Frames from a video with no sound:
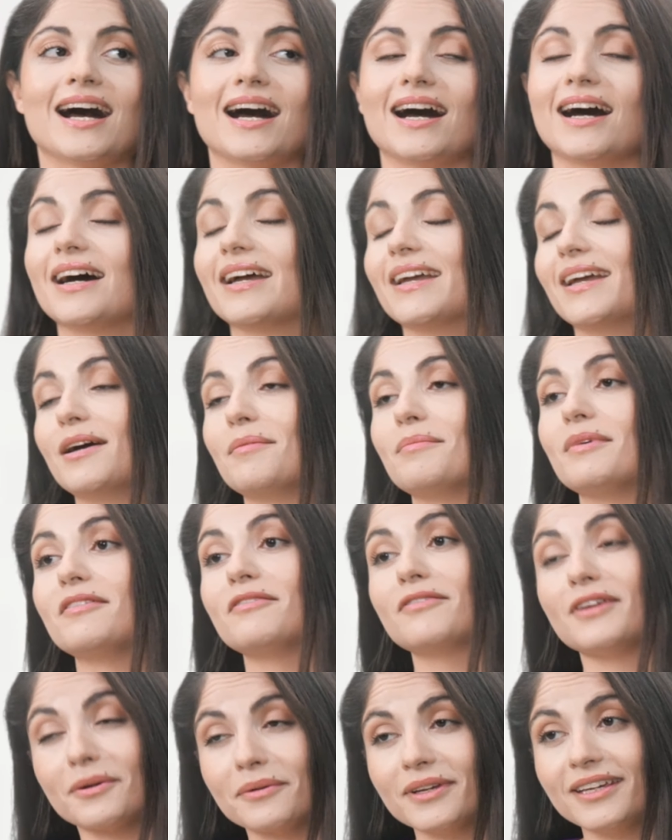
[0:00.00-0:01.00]
I am
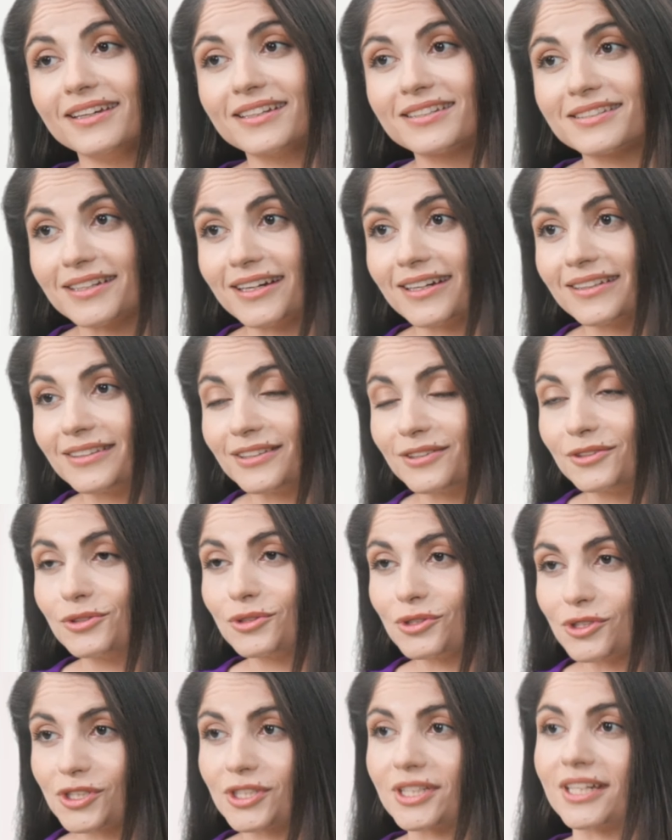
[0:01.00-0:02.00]
very excited
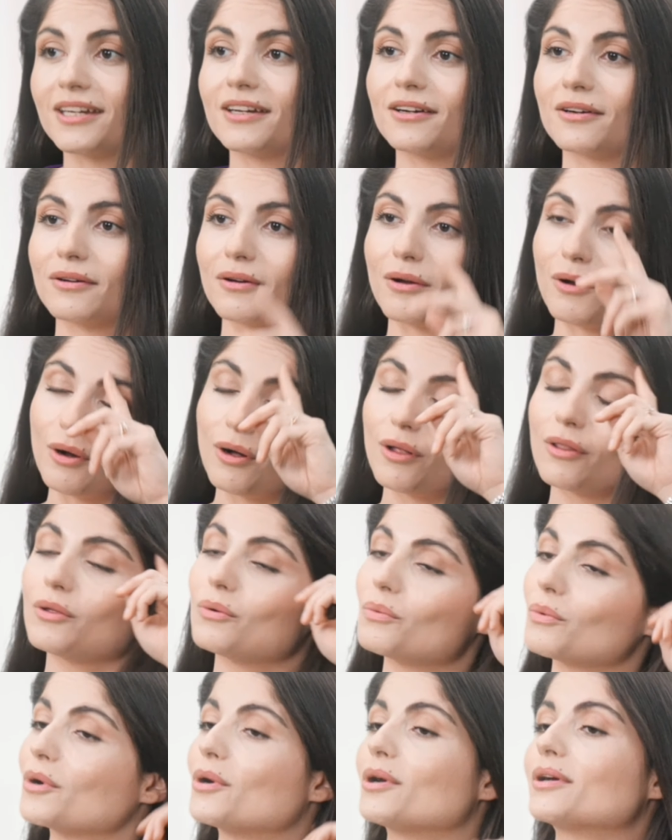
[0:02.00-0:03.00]
to share all
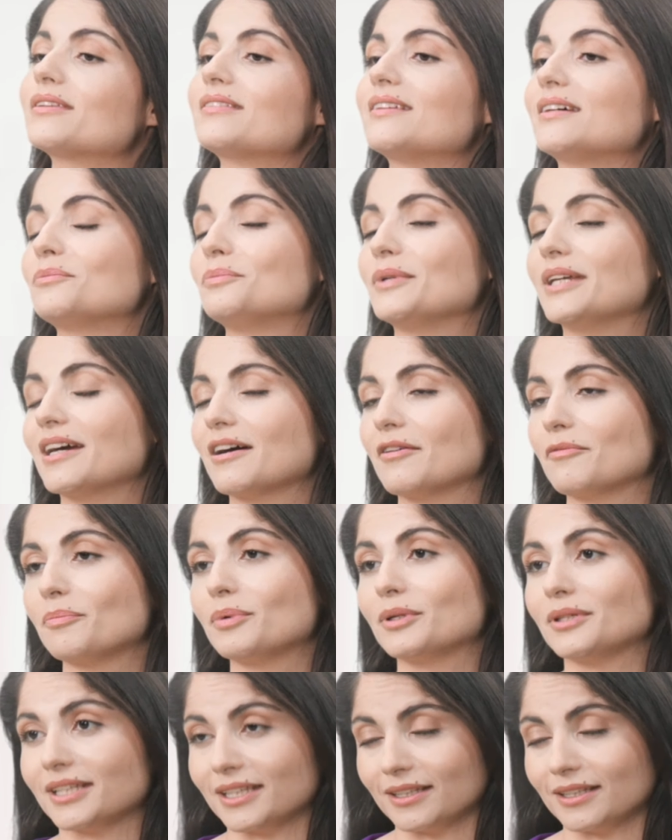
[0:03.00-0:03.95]
the work that we have put